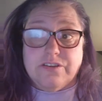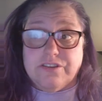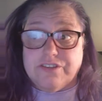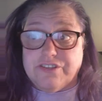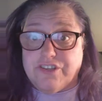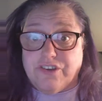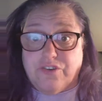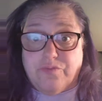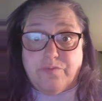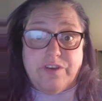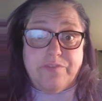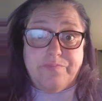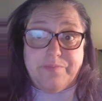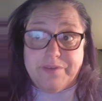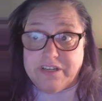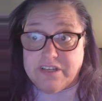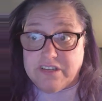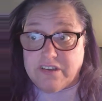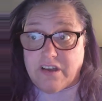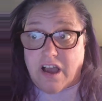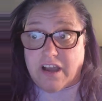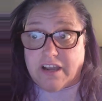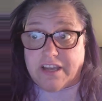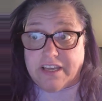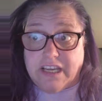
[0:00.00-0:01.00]
So, we've been
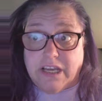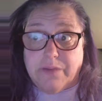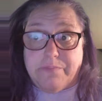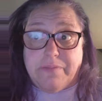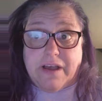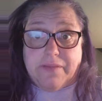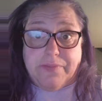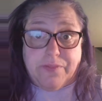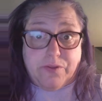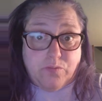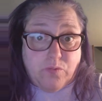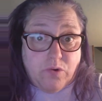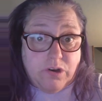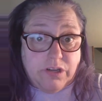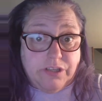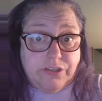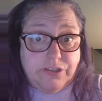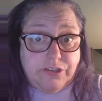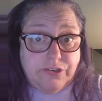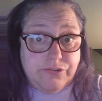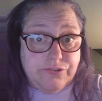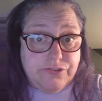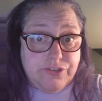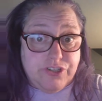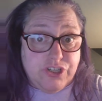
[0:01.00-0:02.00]
talking about the
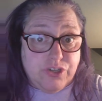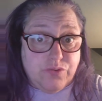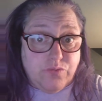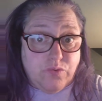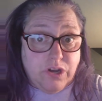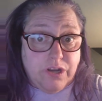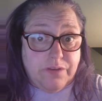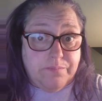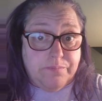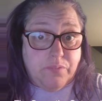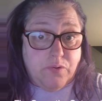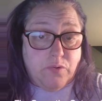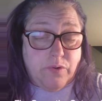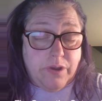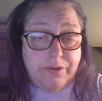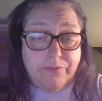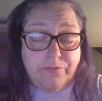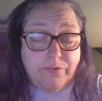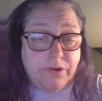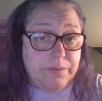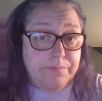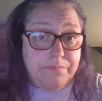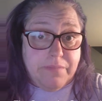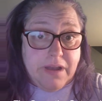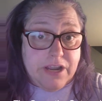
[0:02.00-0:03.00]
1Q21.1
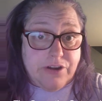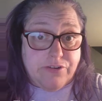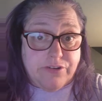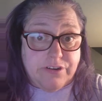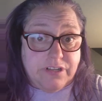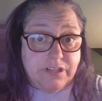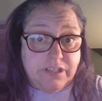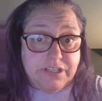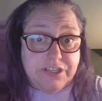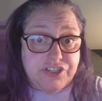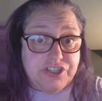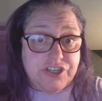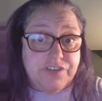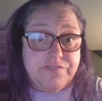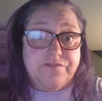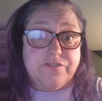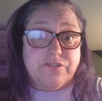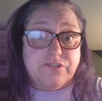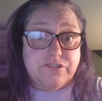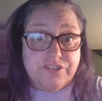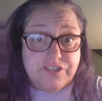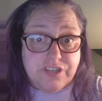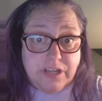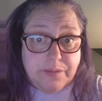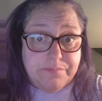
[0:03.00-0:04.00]
microdeletion
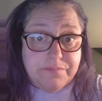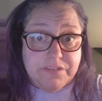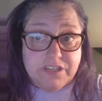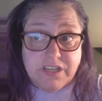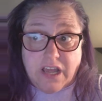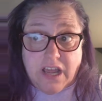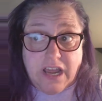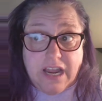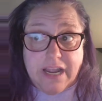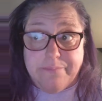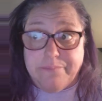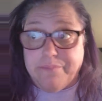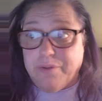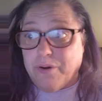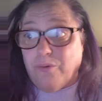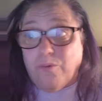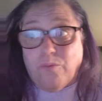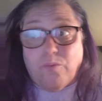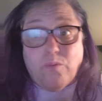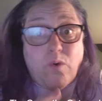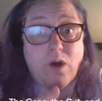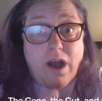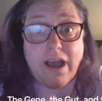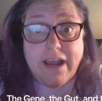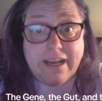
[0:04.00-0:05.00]
for some time, but
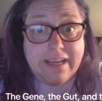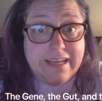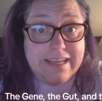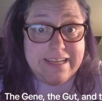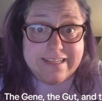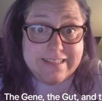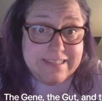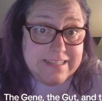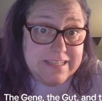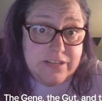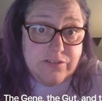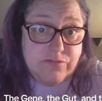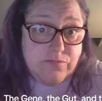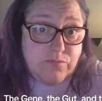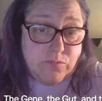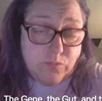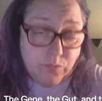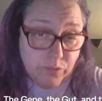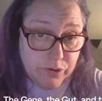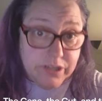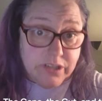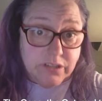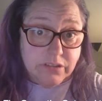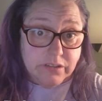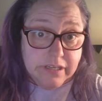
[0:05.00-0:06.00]
what is it
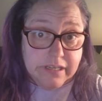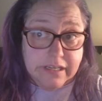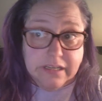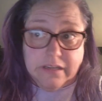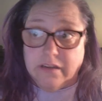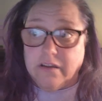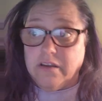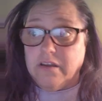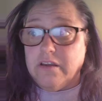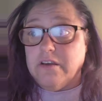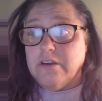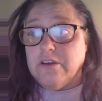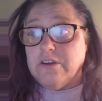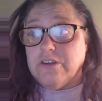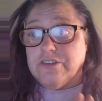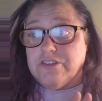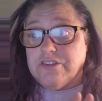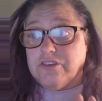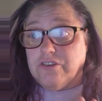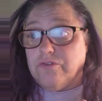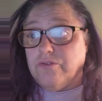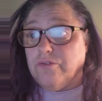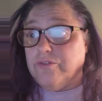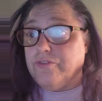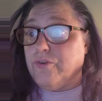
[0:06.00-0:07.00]
really?
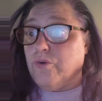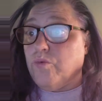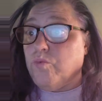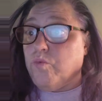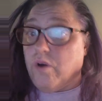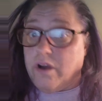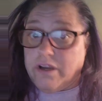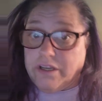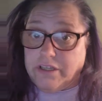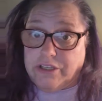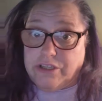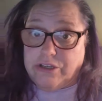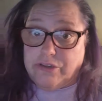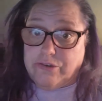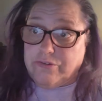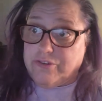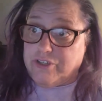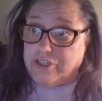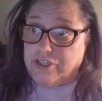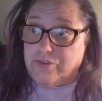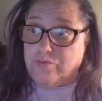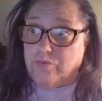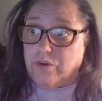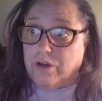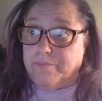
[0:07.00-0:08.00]
So, the
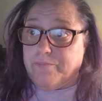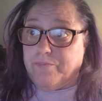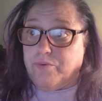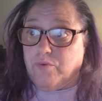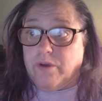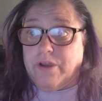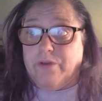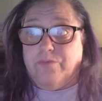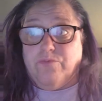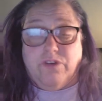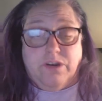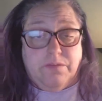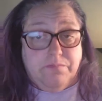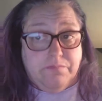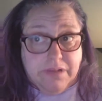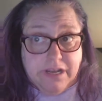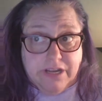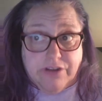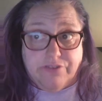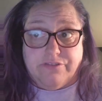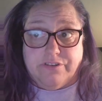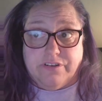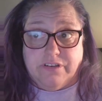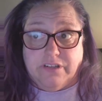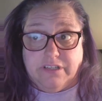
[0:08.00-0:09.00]
1Q21.1
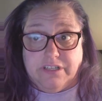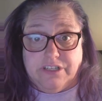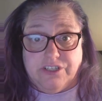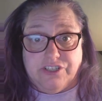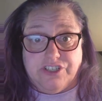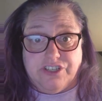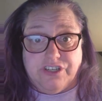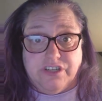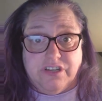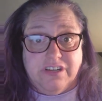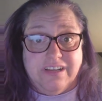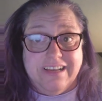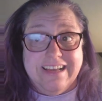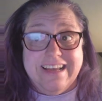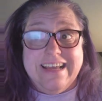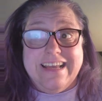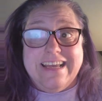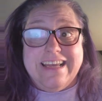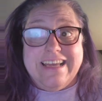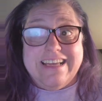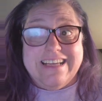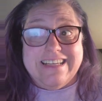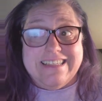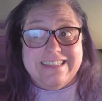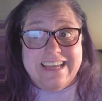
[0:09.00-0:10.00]
microdeletion
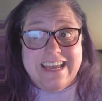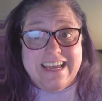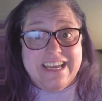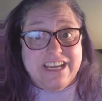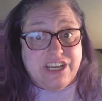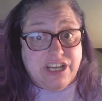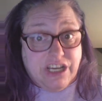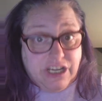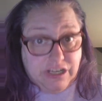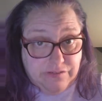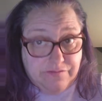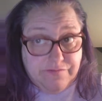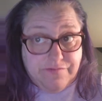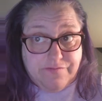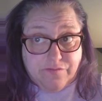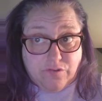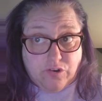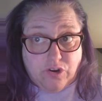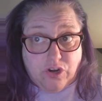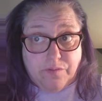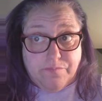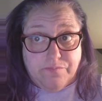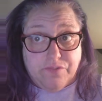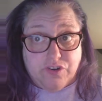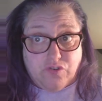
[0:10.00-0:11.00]
is a
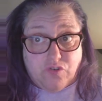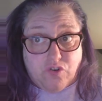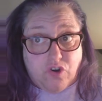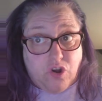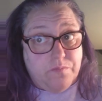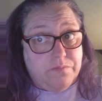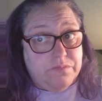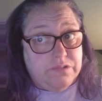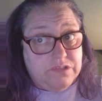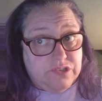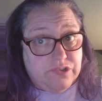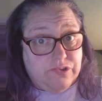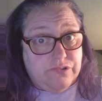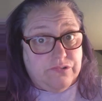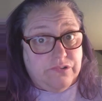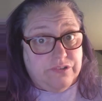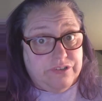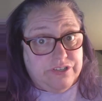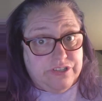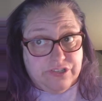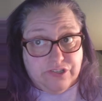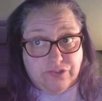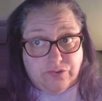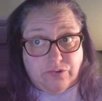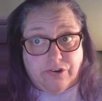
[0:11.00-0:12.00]
confirmed chromosomal
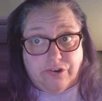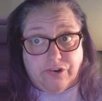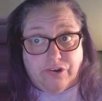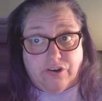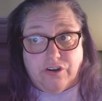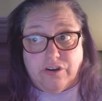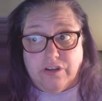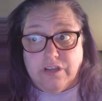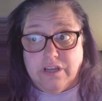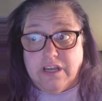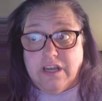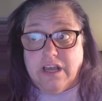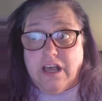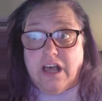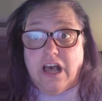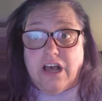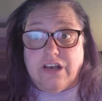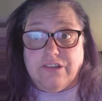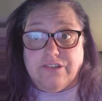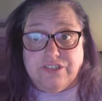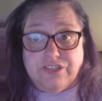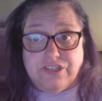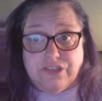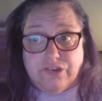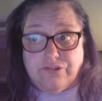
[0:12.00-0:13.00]
disorder
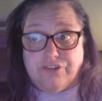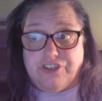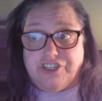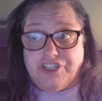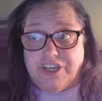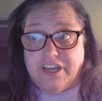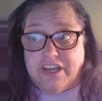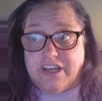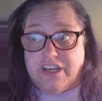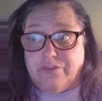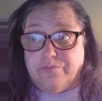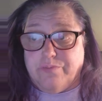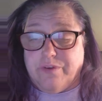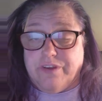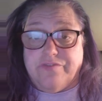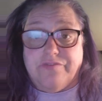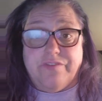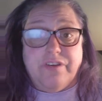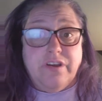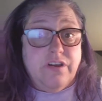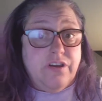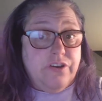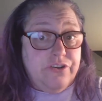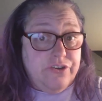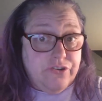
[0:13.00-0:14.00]
associated with
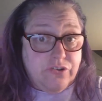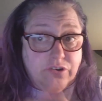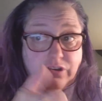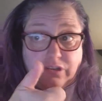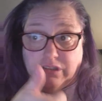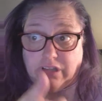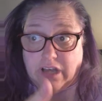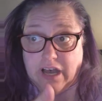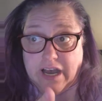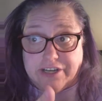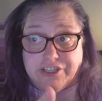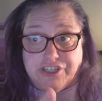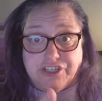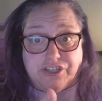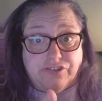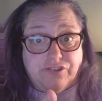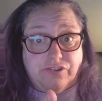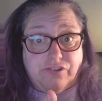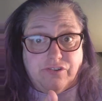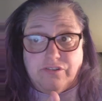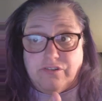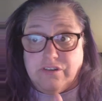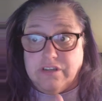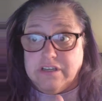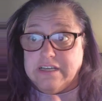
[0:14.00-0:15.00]

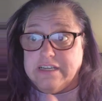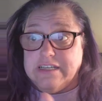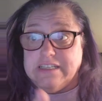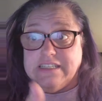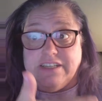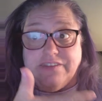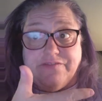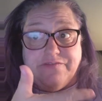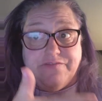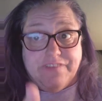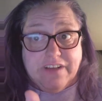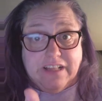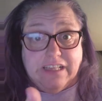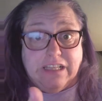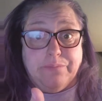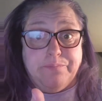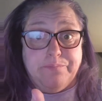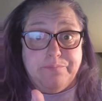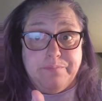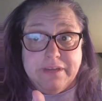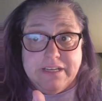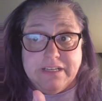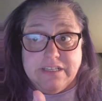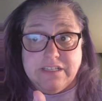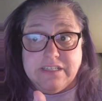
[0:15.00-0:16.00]
neurological,
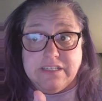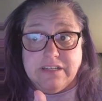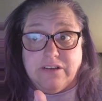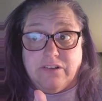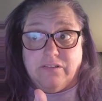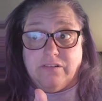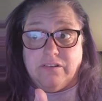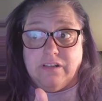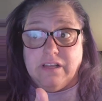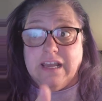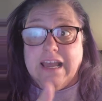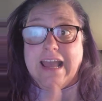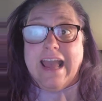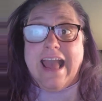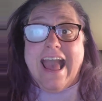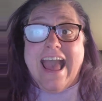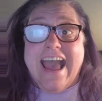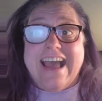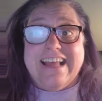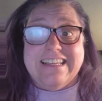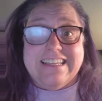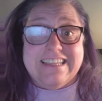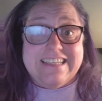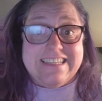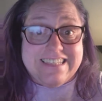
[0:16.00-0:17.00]
developmental
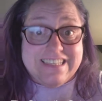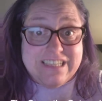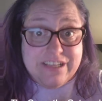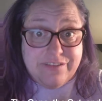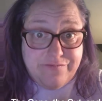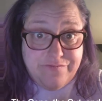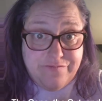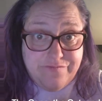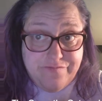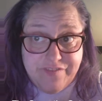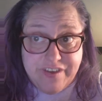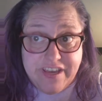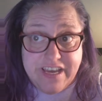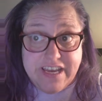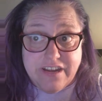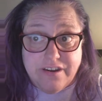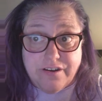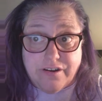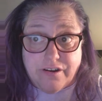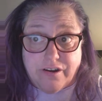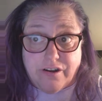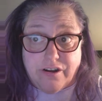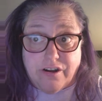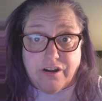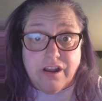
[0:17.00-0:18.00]
and
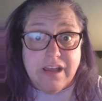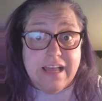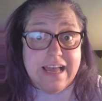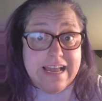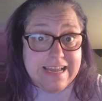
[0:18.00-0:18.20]
severe